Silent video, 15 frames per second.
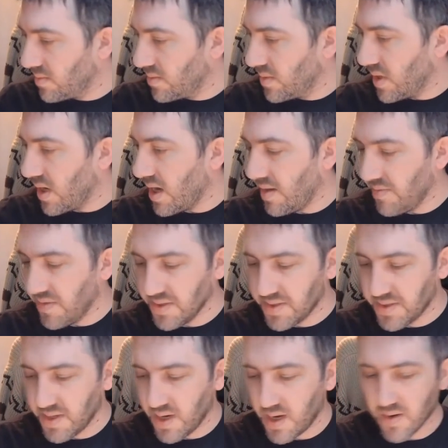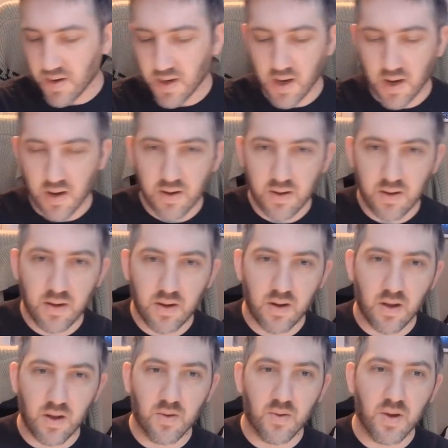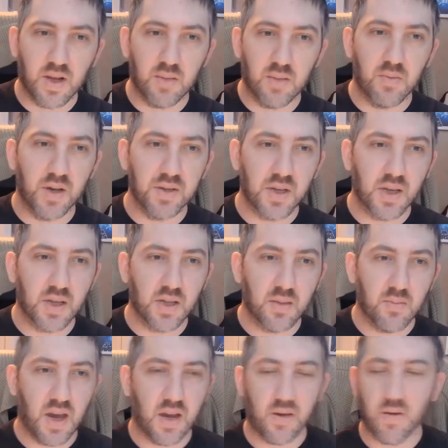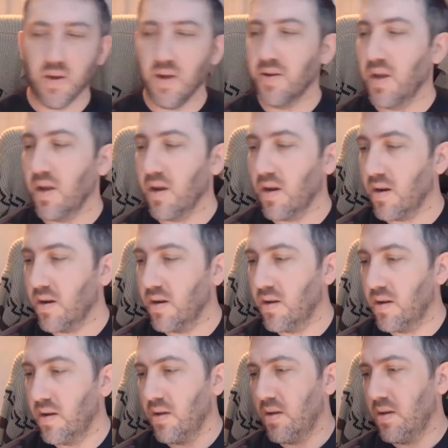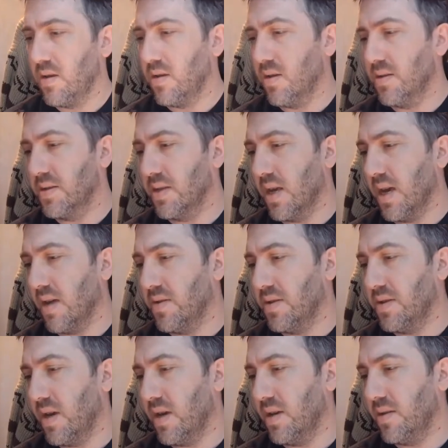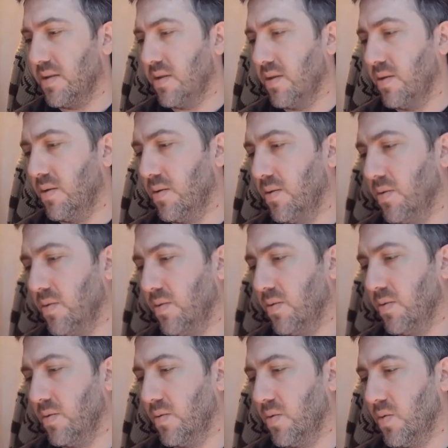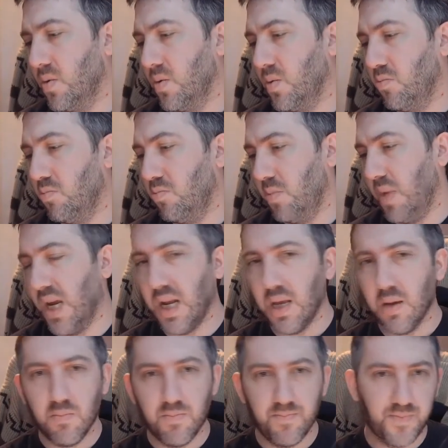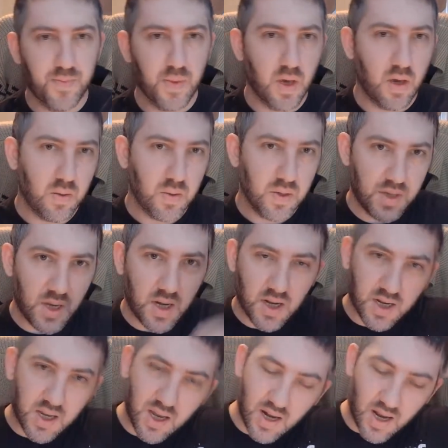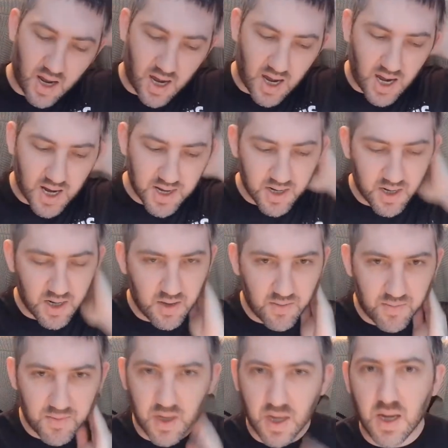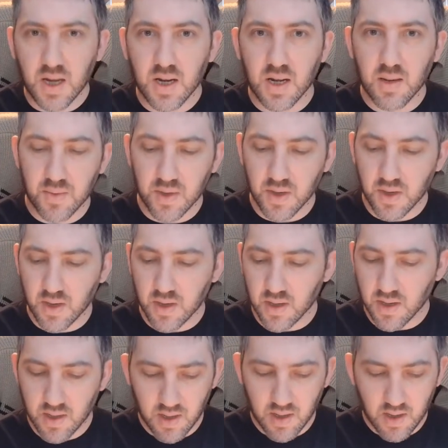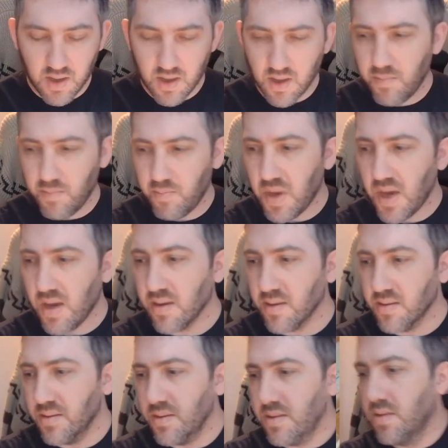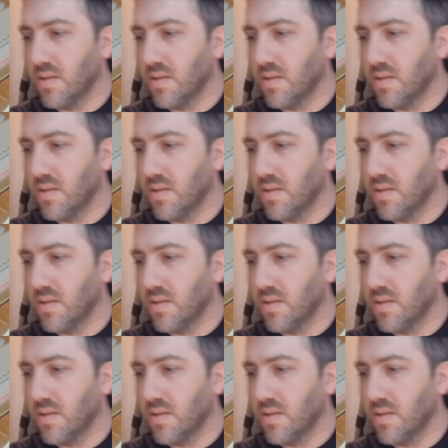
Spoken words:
I have this soldering iron already buzzing in the background here. Let's see, I have it set to medium. Just needed to get it hot enough to heat up the pins.